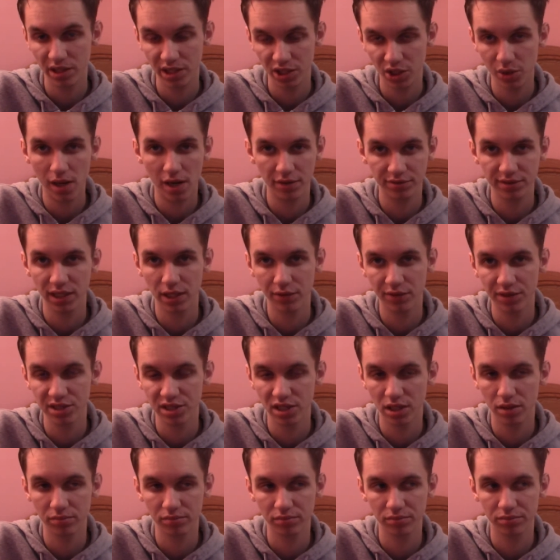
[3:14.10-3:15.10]
you have to give it to
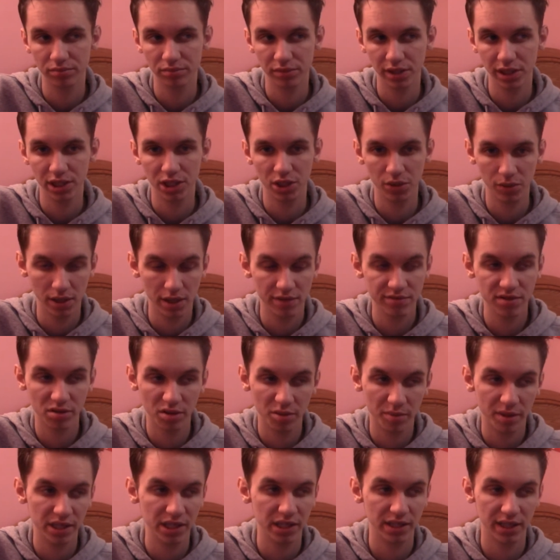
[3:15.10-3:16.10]
them. Like, you give them the
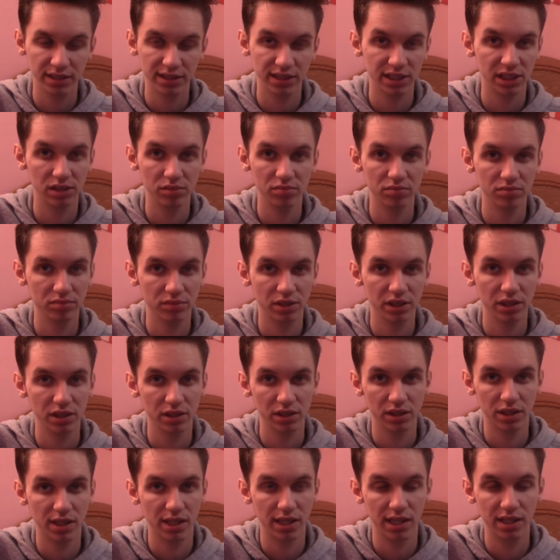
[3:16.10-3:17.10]
money, that's it. Like,
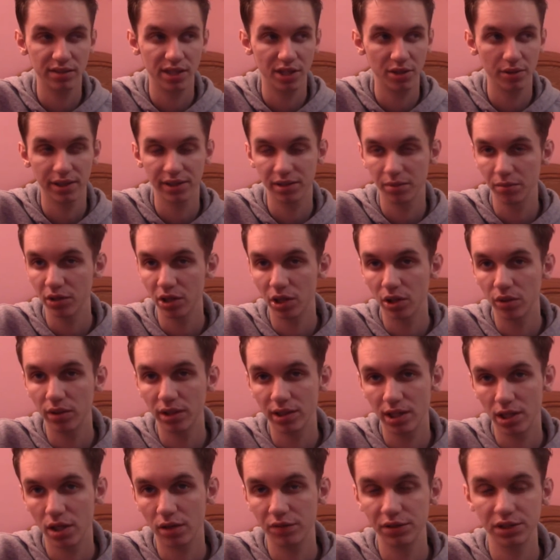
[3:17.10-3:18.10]
uh, and then you let them go. And
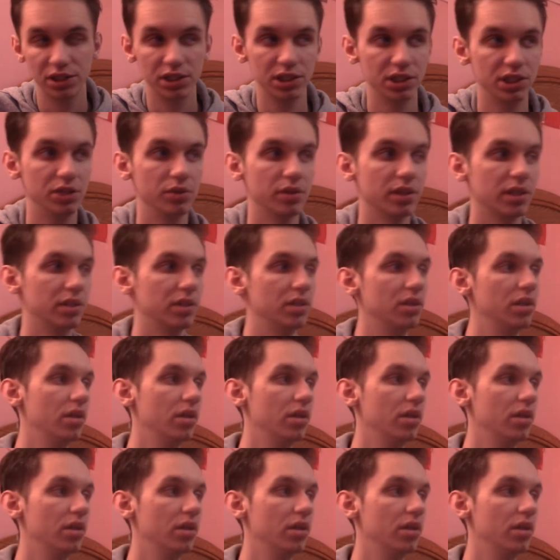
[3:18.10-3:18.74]
then obviously you can